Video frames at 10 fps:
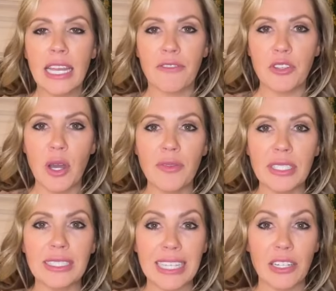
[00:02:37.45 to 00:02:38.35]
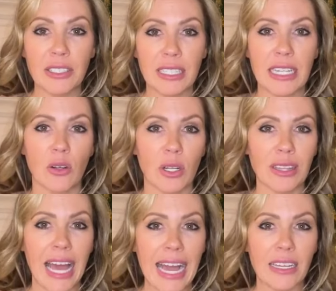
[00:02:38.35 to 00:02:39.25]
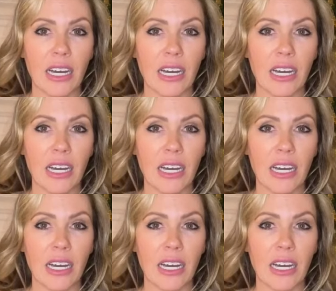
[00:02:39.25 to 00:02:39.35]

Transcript: If you have a scarcity or lack